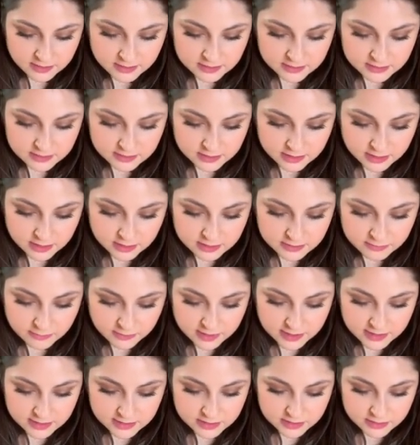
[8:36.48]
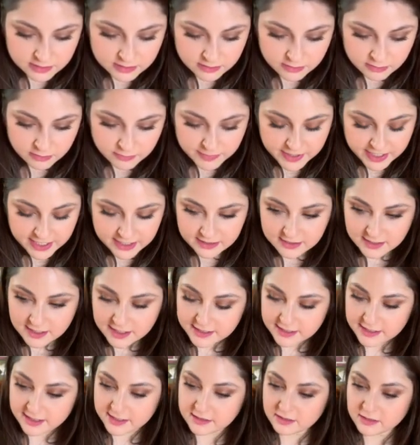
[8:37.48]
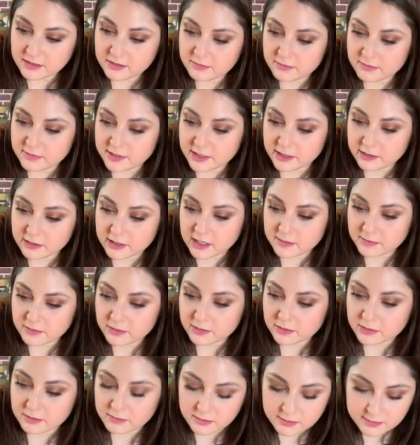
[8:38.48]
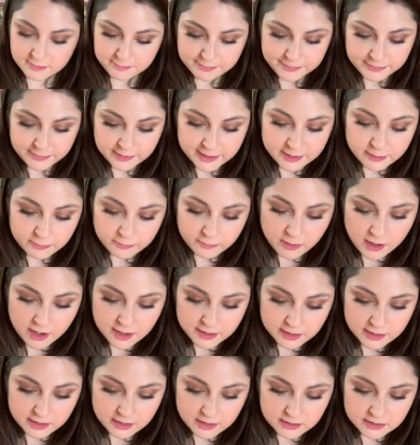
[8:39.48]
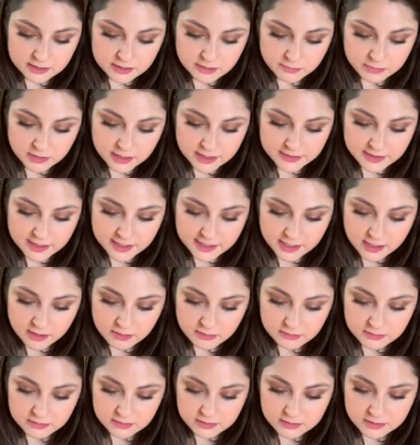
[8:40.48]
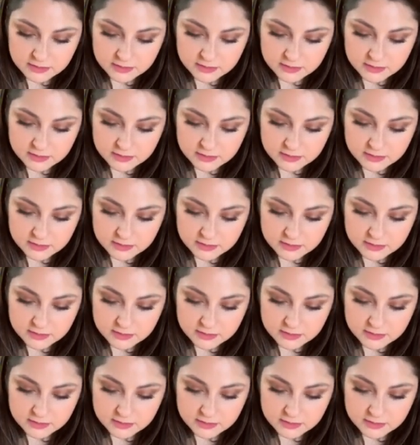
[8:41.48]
So you just want to paint that in. We can grab a little bit of water to blend that out.